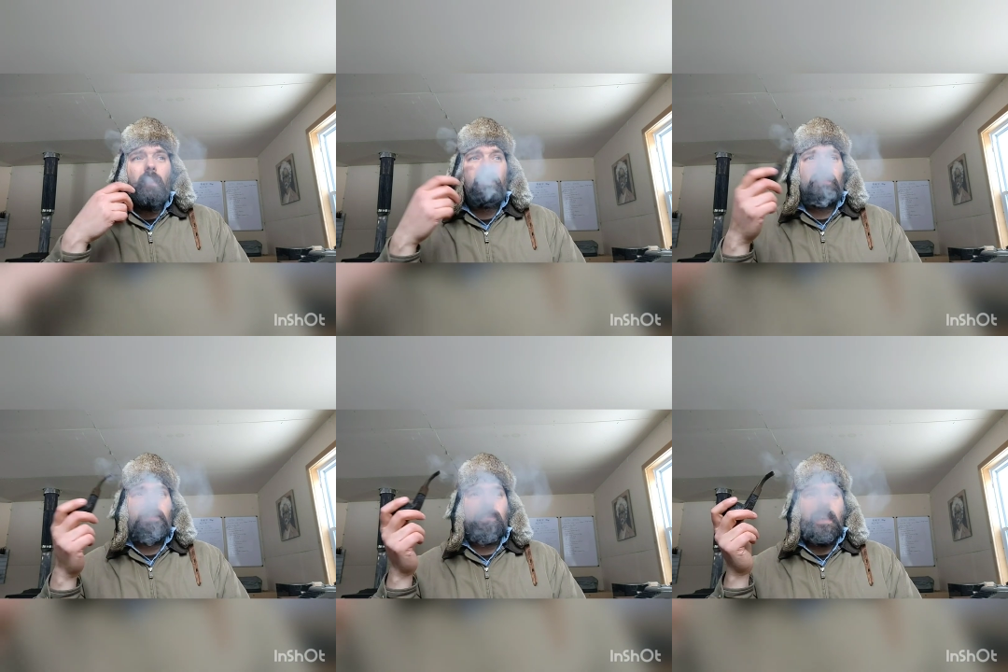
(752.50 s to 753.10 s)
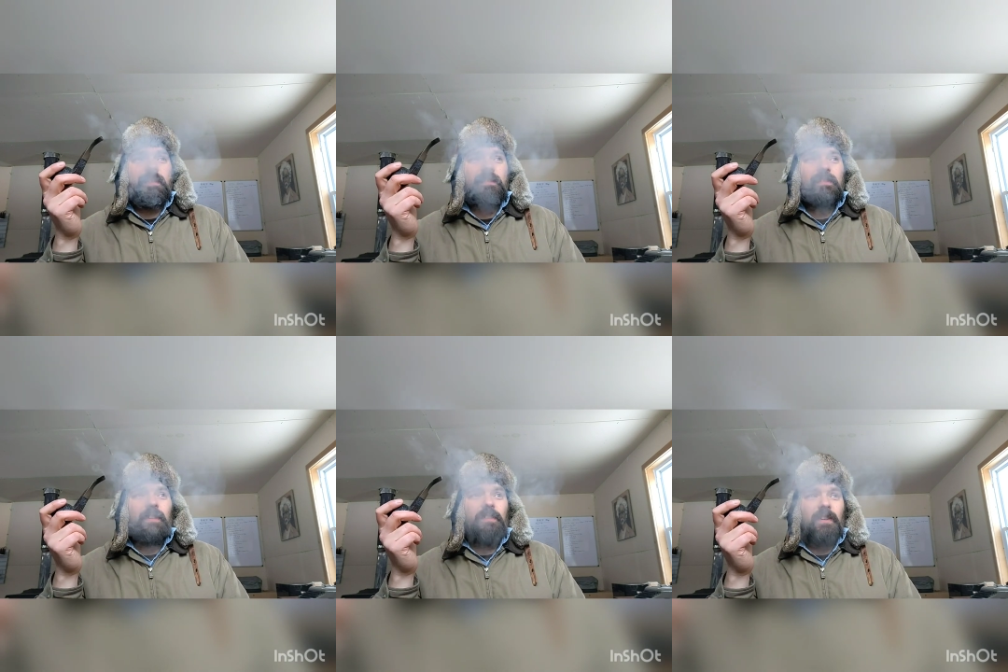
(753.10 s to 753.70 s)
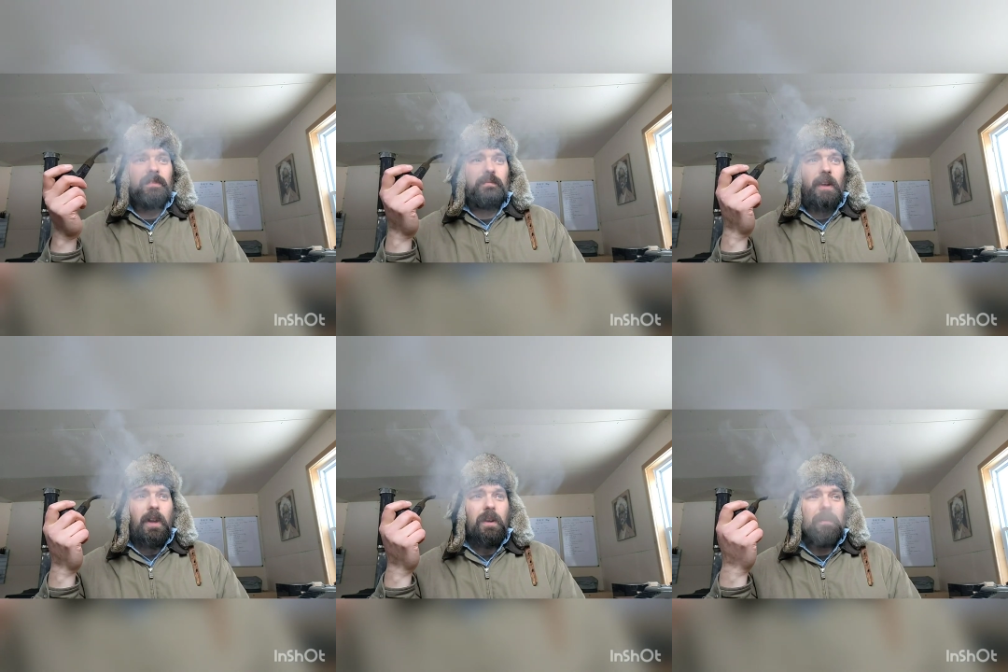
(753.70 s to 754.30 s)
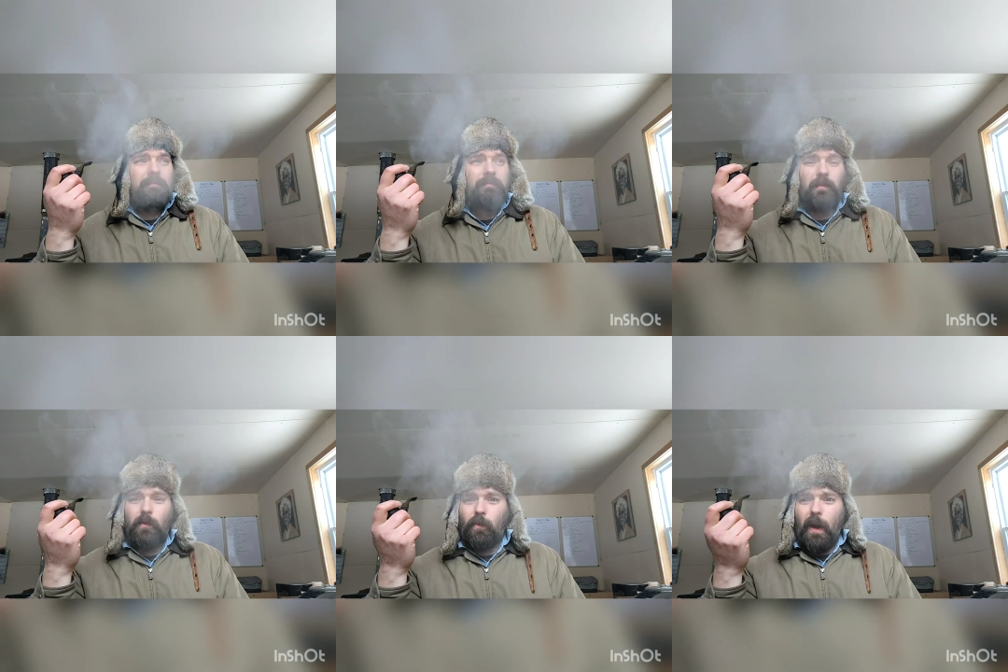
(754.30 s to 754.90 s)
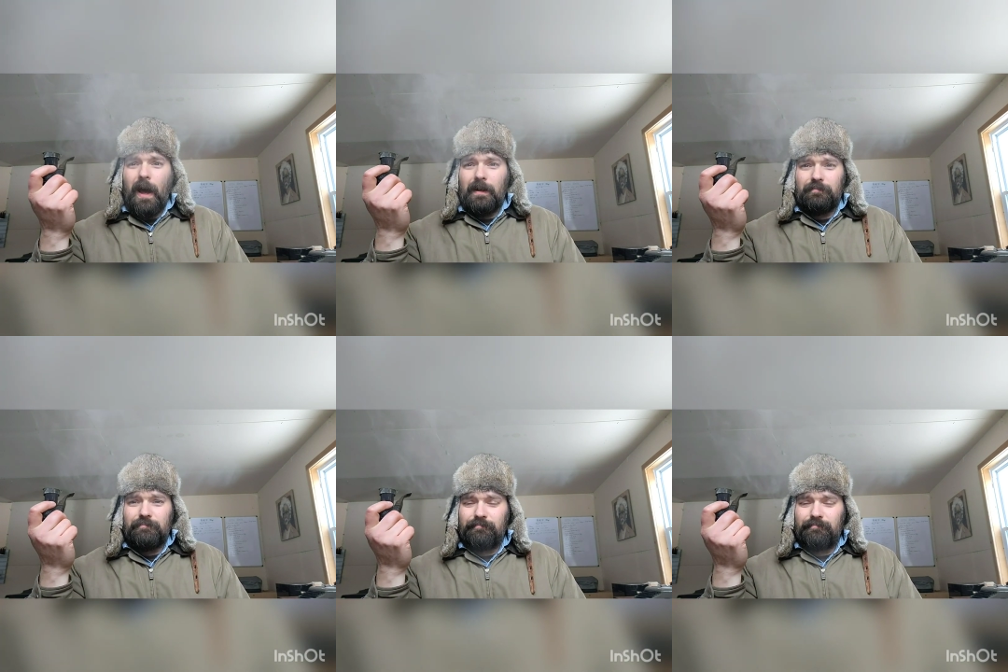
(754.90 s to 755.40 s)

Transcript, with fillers: still destined to just uh, rot